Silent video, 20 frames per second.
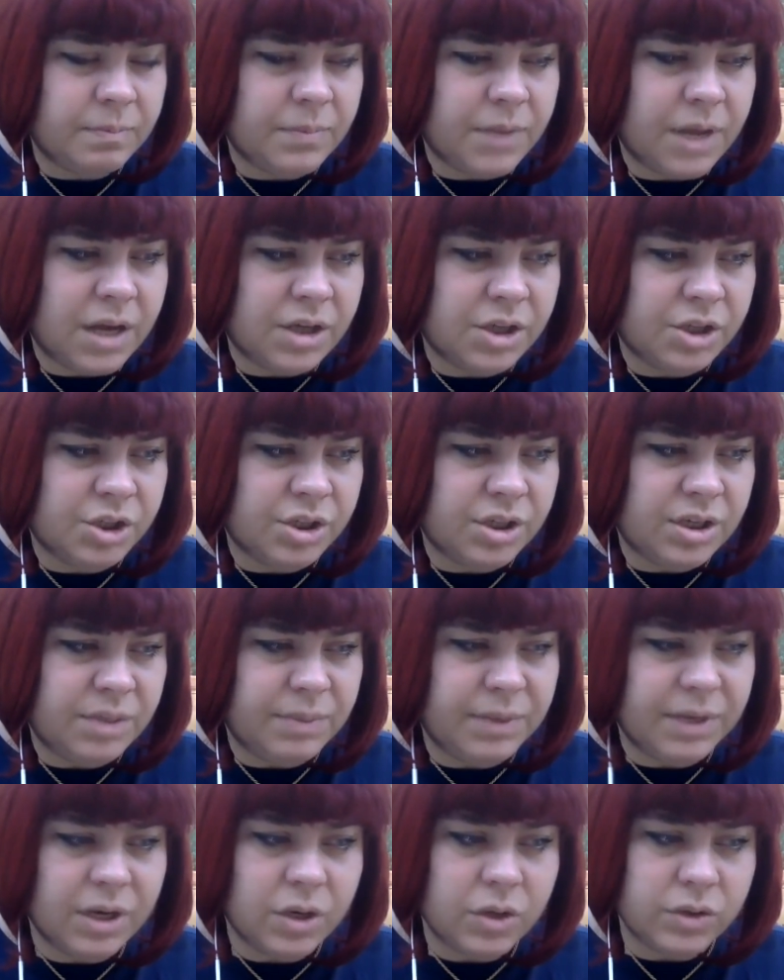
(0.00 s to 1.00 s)
actually,
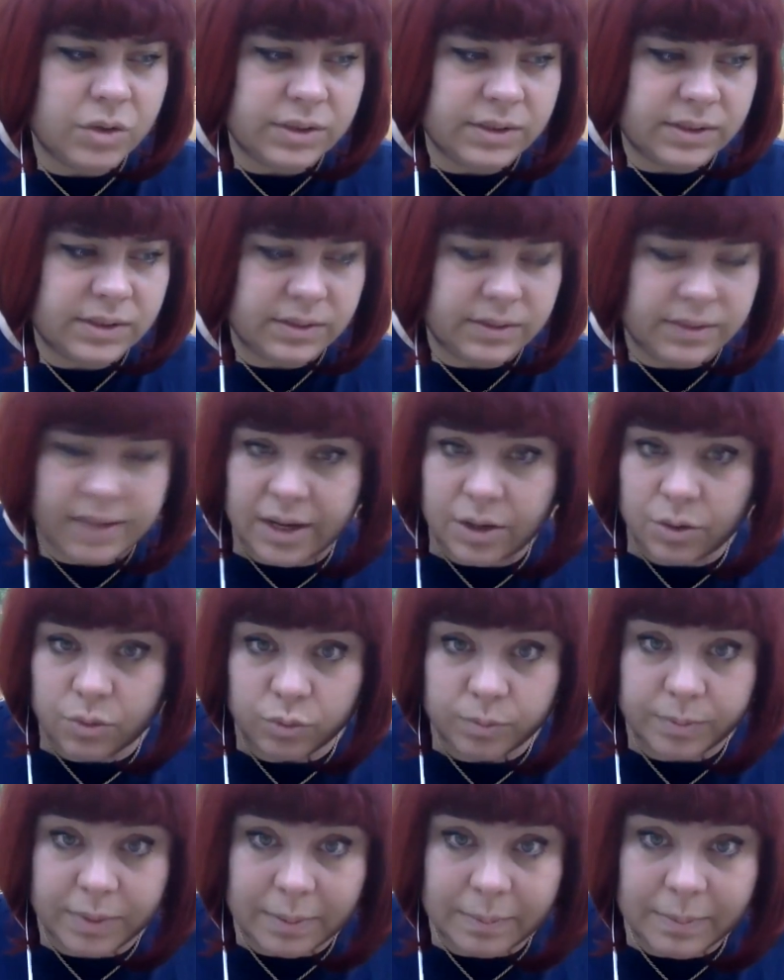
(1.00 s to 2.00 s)
because it's a day
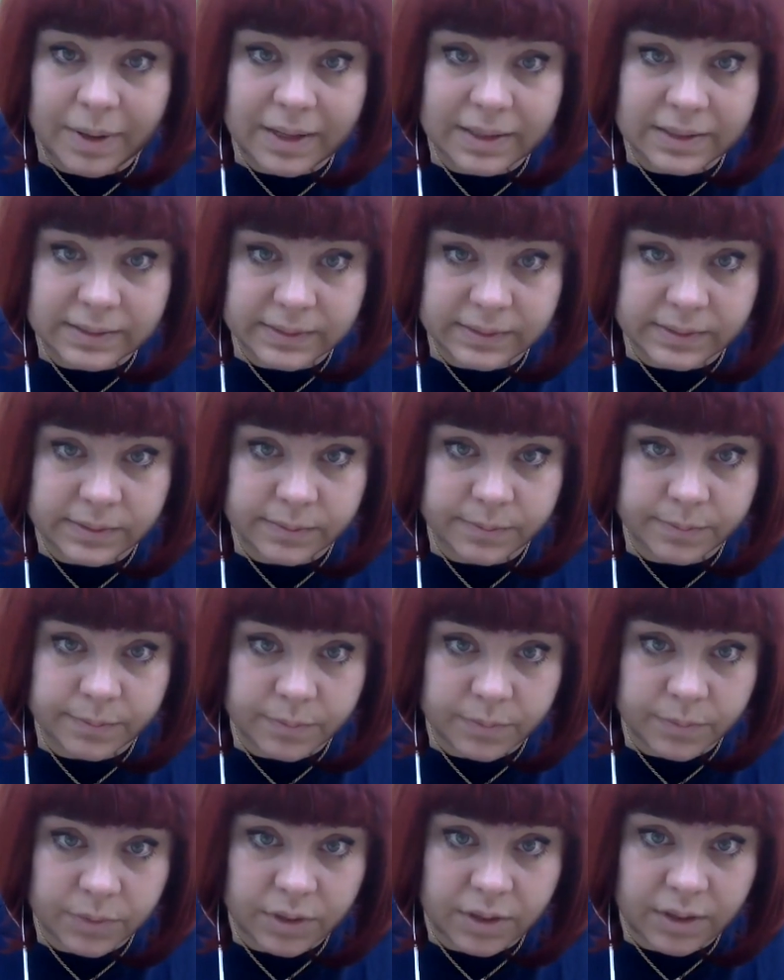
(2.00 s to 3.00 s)
ruled by Mars,
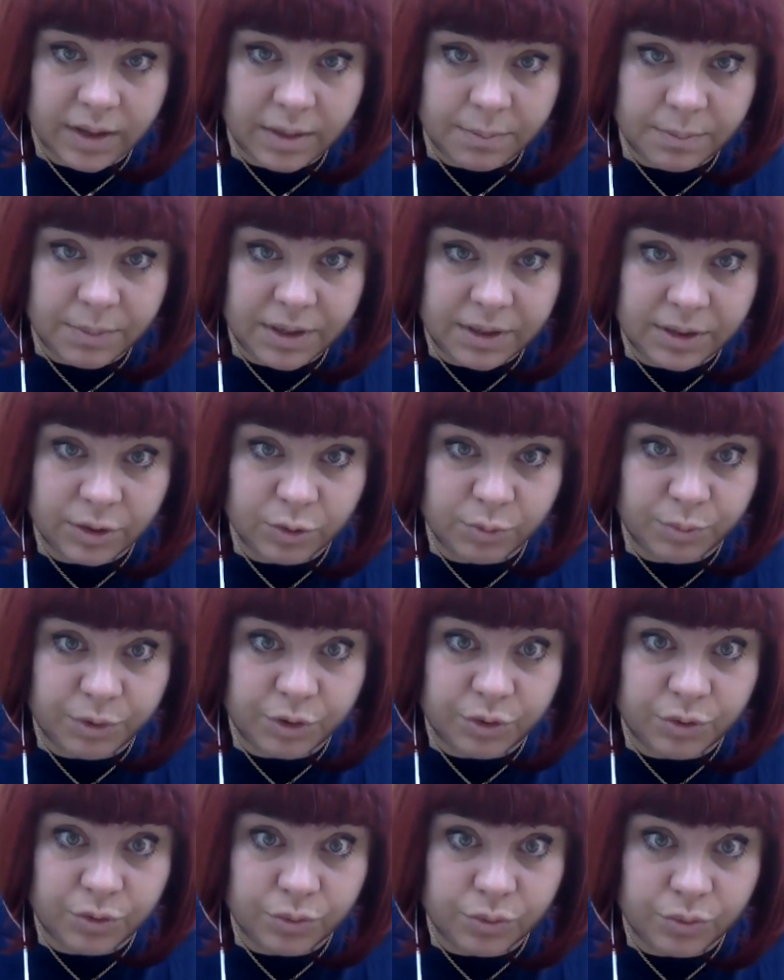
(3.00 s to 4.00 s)
can be a little bit
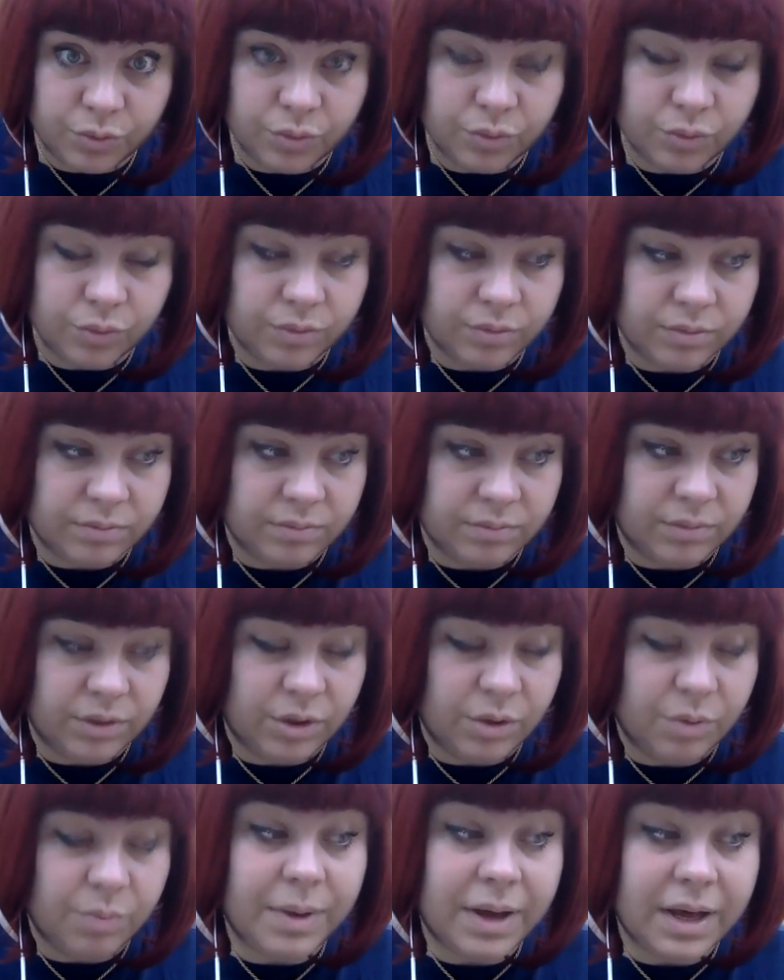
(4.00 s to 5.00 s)
too,
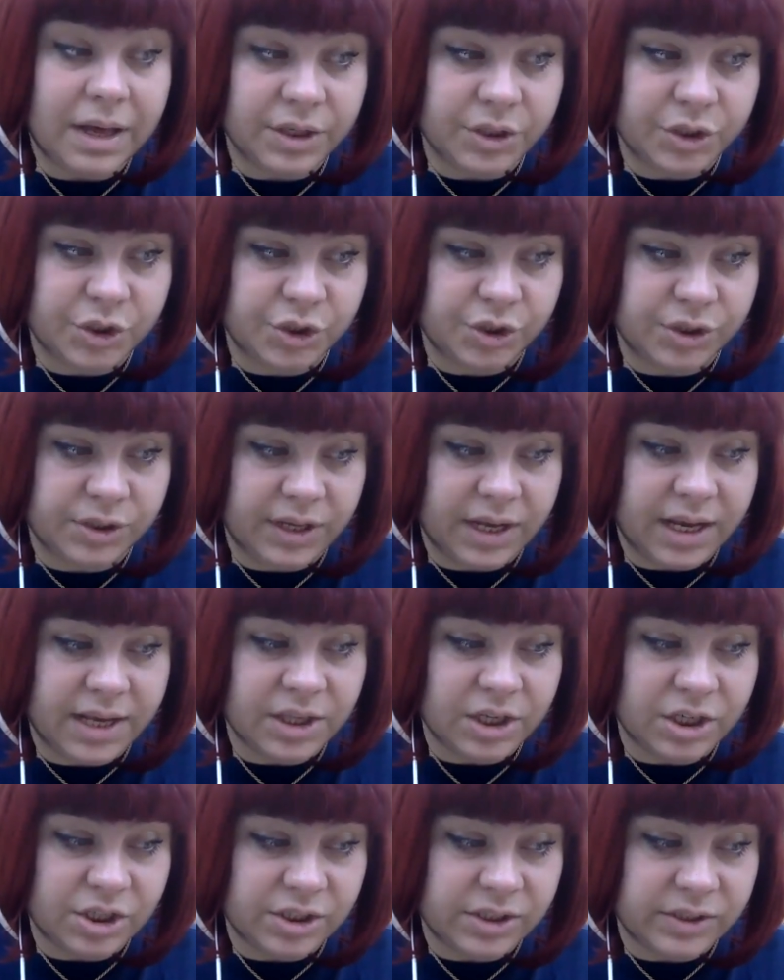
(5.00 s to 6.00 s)
Mars, and the
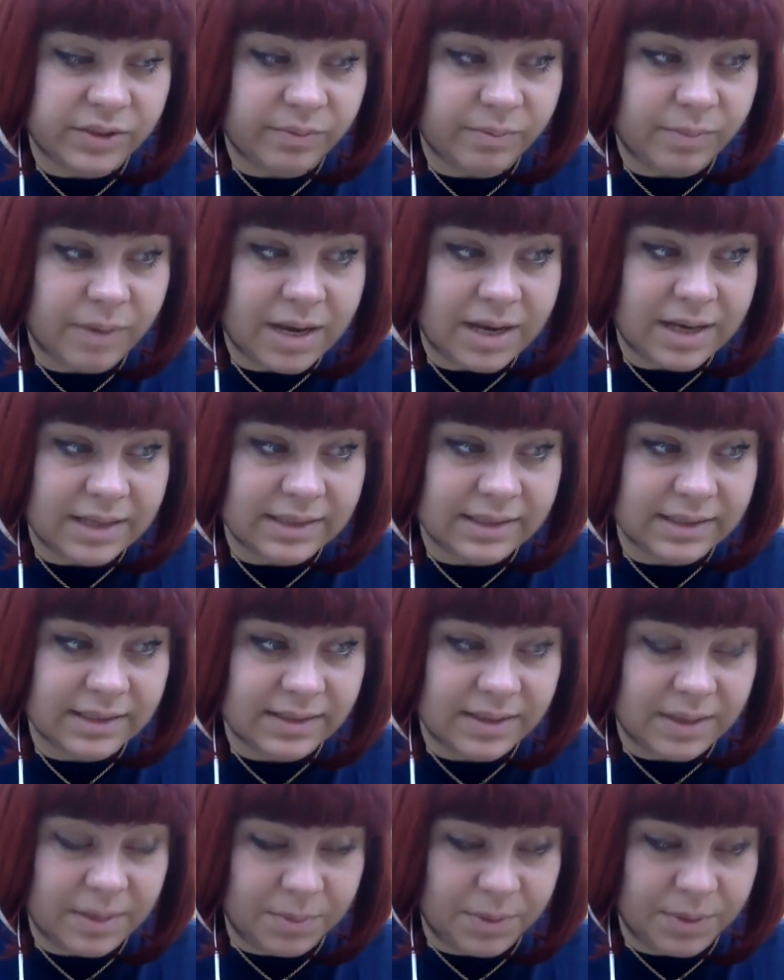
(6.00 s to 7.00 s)
energies of Mars
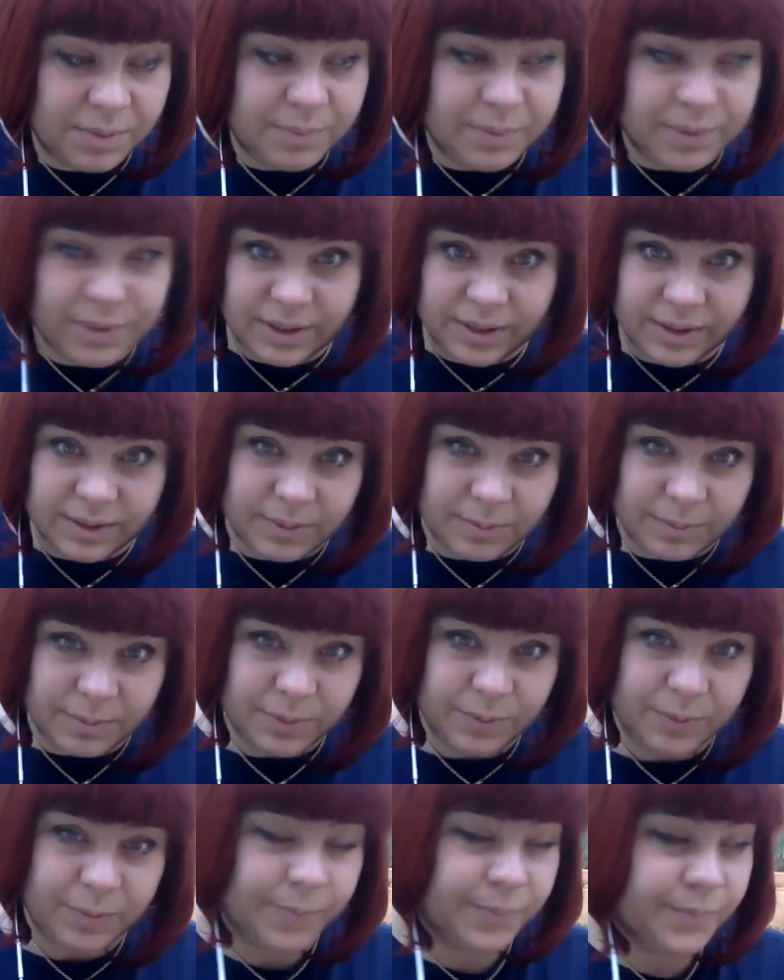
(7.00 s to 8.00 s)
can be
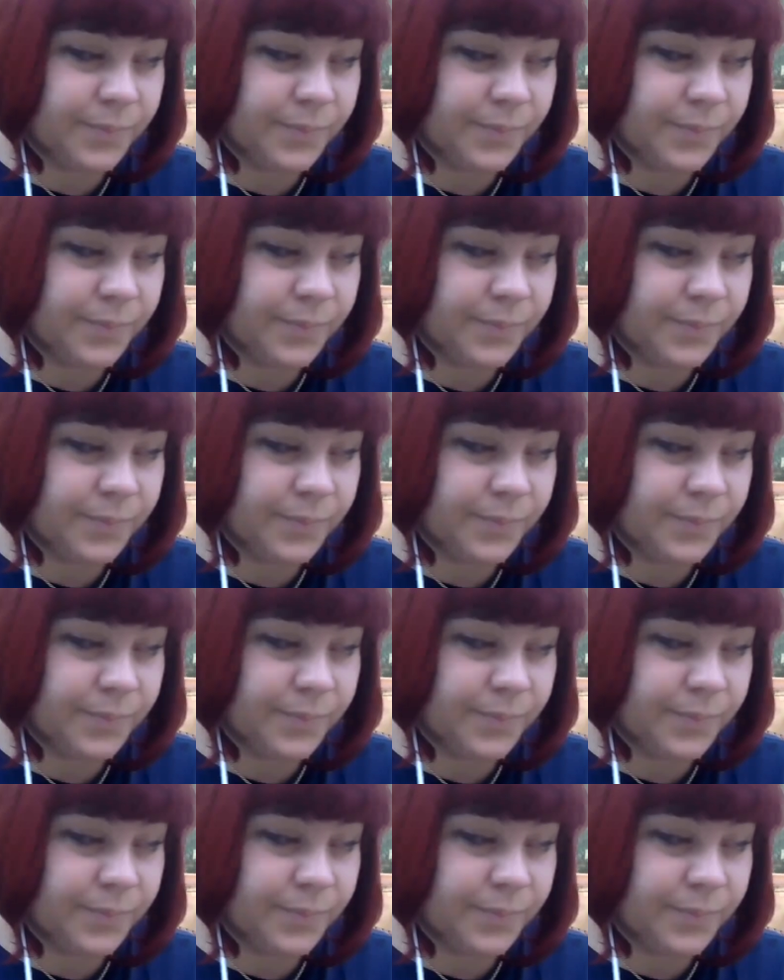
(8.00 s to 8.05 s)
unpredictable.